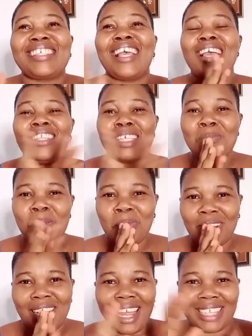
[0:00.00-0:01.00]
this big
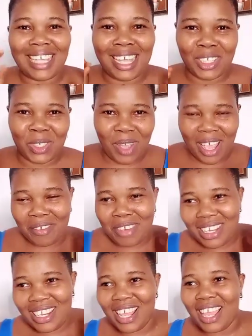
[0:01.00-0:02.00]
brother Naija show,
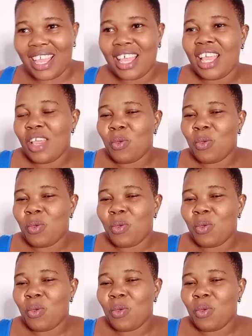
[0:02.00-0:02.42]
really,